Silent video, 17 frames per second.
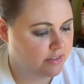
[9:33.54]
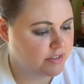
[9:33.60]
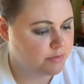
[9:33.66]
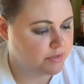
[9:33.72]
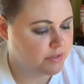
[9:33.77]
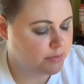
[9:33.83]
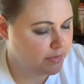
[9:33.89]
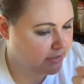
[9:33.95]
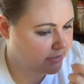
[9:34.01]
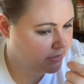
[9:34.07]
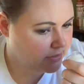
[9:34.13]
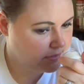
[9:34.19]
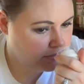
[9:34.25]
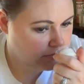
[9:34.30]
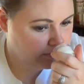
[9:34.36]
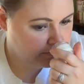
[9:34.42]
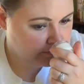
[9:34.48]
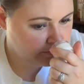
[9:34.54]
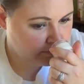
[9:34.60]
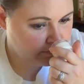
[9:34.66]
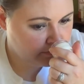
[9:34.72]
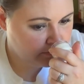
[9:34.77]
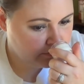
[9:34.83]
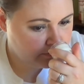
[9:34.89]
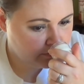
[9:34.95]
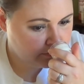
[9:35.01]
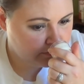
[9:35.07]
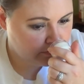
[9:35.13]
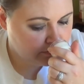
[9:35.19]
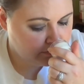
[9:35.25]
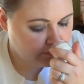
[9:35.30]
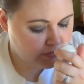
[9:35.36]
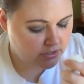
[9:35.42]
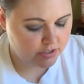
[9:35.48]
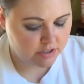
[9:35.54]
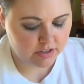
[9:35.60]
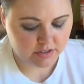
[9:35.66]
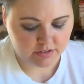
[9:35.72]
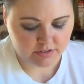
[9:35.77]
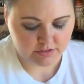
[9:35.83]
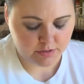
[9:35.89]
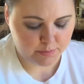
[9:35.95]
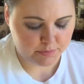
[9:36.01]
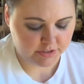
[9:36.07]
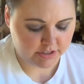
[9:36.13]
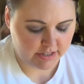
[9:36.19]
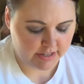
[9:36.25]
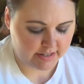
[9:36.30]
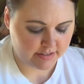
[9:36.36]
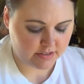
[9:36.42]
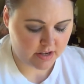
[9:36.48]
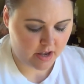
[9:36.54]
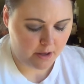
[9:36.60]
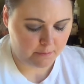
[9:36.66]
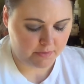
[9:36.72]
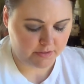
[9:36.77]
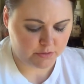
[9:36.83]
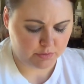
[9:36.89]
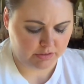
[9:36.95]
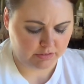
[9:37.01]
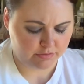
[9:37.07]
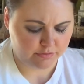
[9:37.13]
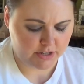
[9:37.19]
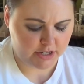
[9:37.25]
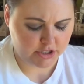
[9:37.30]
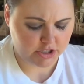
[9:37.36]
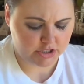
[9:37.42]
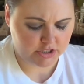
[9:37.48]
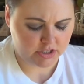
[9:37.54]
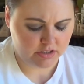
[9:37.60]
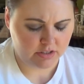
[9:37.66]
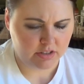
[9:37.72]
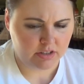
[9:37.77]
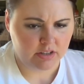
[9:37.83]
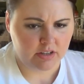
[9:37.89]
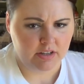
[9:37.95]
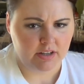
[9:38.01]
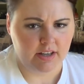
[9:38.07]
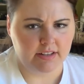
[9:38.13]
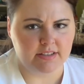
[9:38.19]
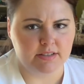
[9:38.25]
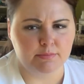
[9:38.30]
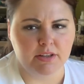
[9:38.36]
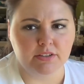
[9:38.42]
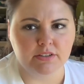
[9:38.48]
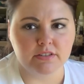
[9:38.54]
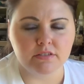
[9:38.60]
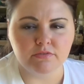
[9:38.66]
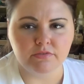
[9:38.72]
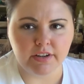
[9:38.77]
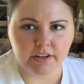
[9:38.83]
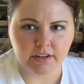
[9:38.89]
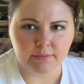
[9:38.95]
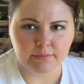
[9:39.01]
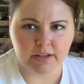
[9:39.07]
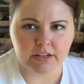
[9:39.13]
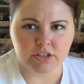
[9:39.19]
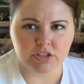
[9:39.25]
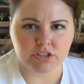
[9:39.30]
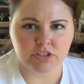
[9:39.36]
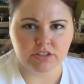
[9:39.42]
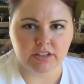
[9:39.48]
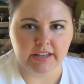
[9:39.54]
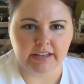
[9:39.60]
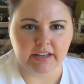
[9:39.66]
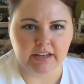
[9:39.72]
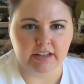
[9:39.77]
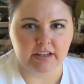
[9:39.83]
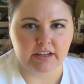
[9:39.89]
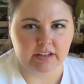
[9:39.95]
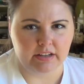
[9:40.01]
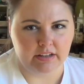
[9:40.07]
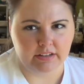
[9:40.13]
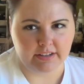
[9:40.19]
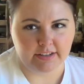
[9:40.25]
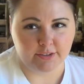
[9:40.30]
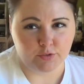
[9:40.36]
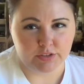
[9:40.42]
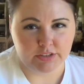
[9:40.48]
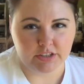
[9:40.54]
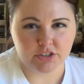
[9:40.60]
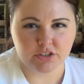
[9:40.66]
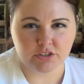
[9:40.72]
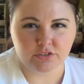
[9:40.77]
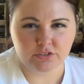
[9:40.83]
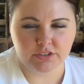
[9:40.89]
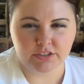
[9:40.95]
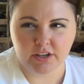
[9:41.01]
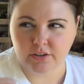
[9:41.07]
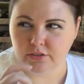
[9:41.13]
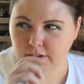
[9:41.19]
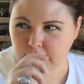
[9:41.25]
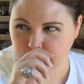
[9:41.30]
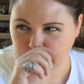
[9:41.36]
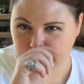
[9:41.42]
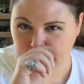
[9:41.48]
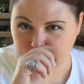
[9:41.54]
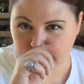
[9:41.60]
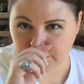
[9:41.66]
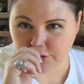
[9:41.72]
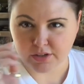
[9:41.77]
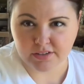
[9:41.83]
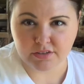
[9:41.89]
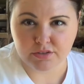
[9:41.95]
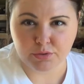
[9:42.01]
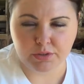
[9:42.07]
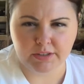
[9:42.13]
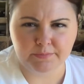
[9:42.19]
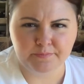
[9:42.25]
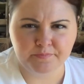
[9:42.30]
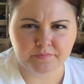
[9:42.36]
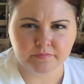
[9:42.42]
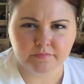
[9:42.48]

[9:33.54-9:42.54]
this one smells super good. It's um, it's really fresh. It smells very much like a like a traditional deodorant, like at the drugstore.